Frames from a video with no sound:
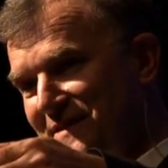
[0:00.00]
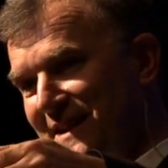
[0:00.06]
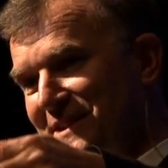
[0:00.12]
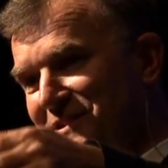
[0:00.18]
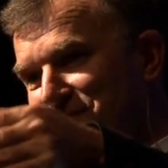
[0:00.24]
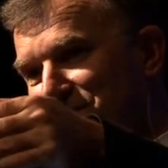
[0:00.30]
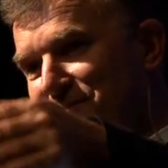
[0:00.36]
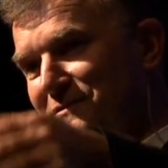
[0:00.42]
of
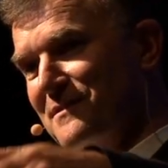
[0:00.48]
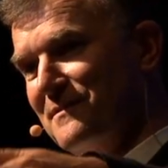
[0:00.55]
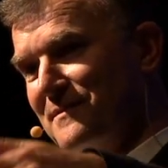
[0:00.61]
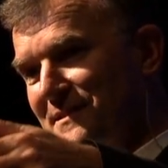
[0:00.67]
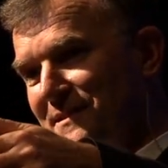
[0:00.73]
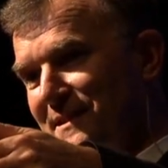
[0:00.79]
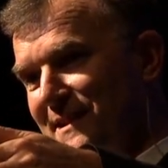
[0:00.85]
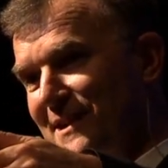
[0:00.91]
that, you should look
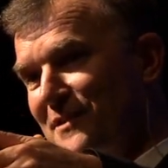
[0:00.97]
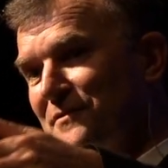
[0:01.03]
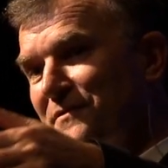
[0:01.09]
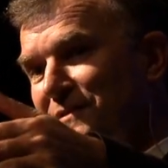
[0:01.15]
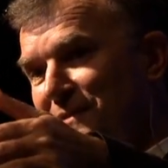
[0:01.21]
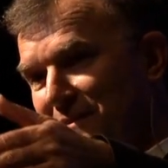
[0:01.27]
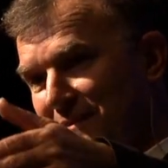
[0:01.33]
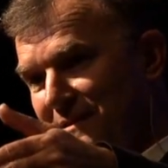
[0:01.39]
at the
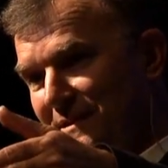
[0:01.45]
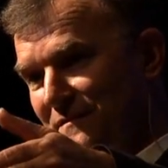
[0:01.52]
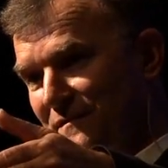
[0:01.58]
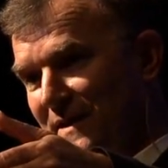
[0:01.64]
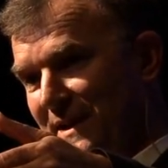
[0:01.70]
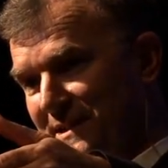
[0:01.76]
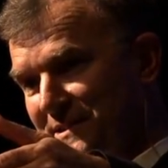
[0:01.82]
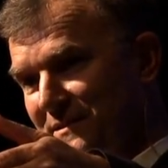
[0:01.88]
health
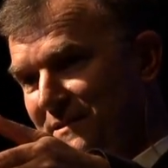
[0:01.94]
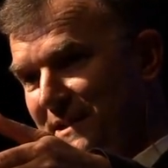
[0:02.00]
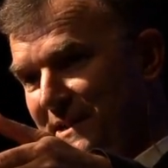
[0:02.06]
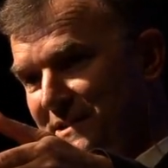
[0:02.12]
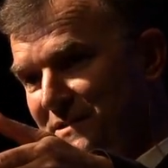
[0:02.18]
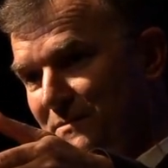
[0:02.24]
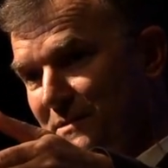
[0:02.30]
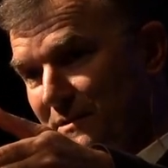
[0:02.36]
effects on
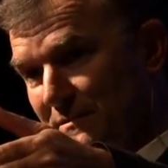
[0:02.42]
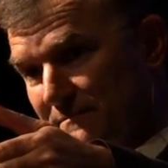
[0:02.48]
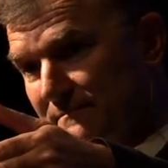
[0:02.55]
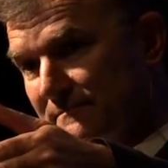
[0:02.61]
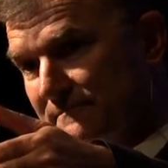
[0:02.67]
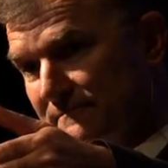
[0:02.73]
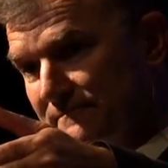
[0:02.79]
that as well.